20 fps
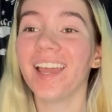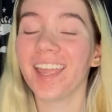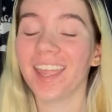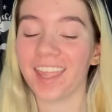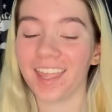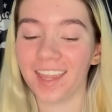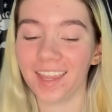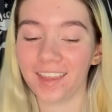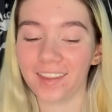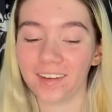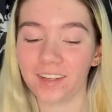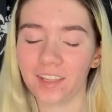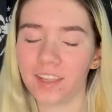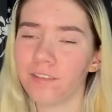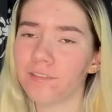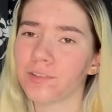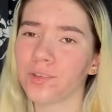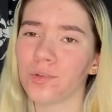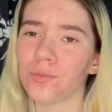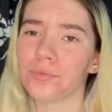And
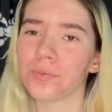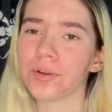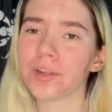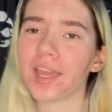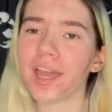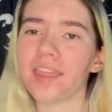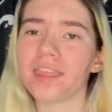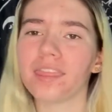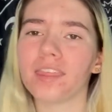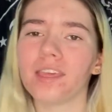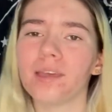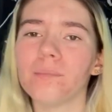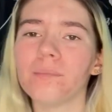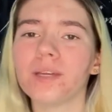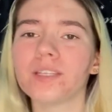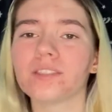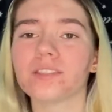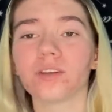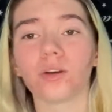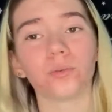if you forget them,
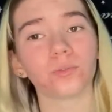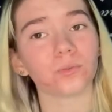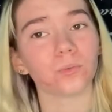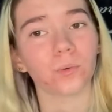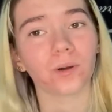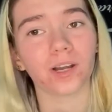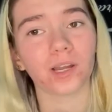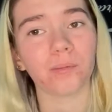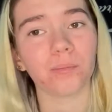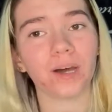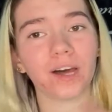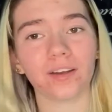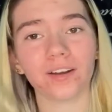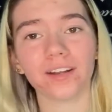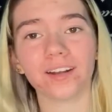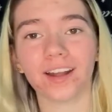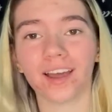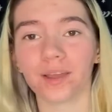don't worry about it.